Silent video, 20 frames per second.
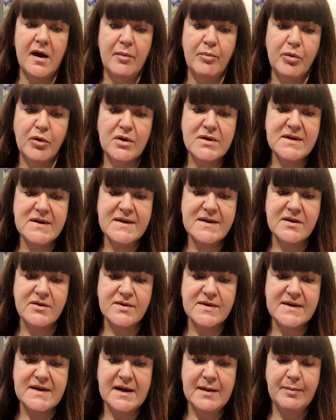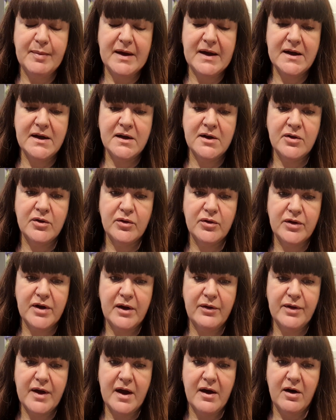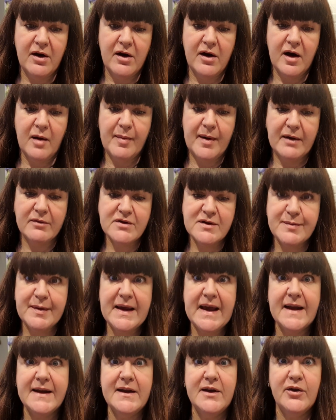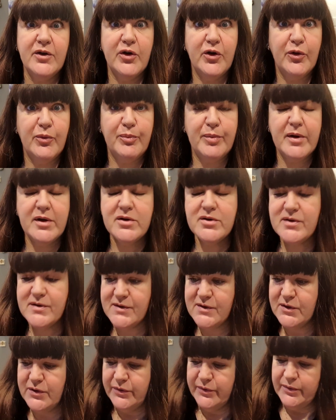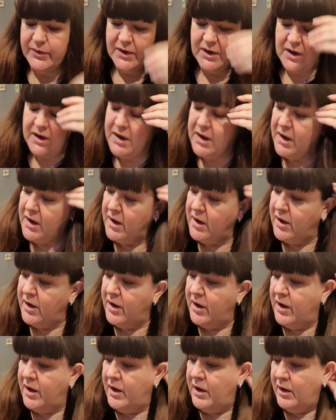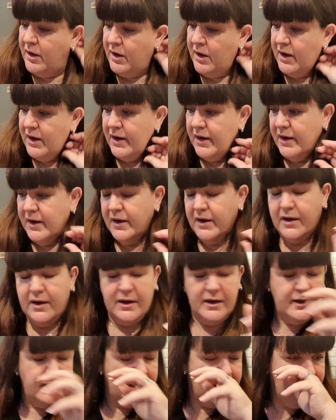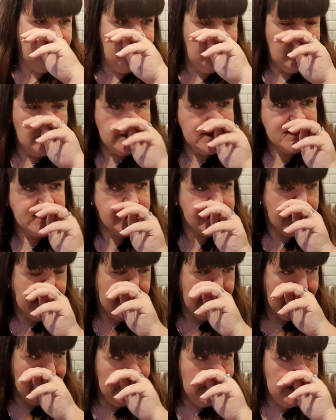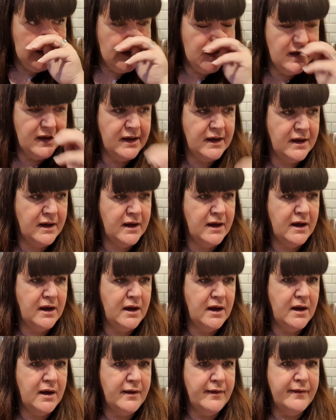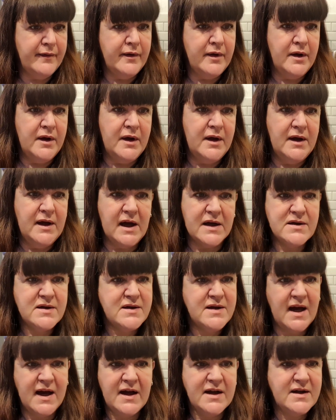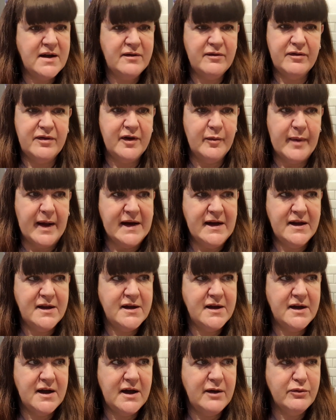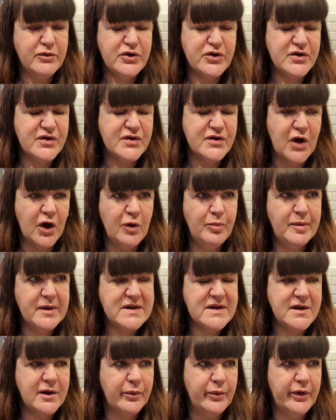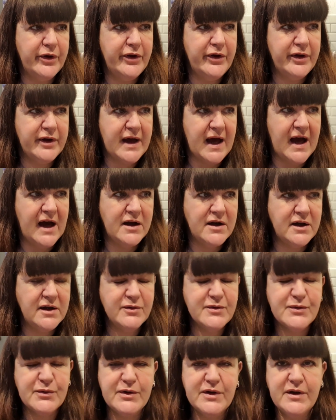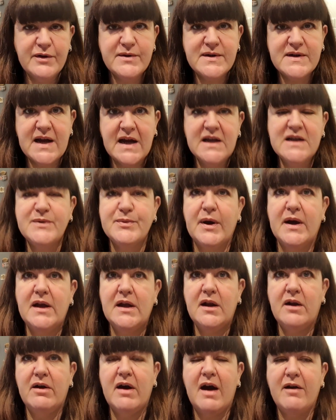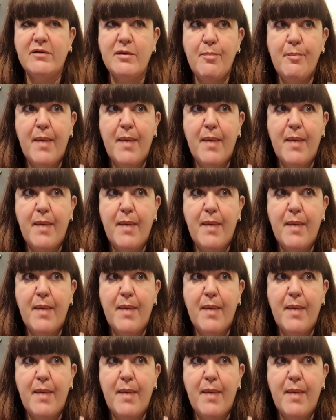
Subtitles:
Boys are still sleeping, although they are about to be getting up soon. Yesterday I didn't film anything. It was just so busy at work. It was one of those days where, you know, I had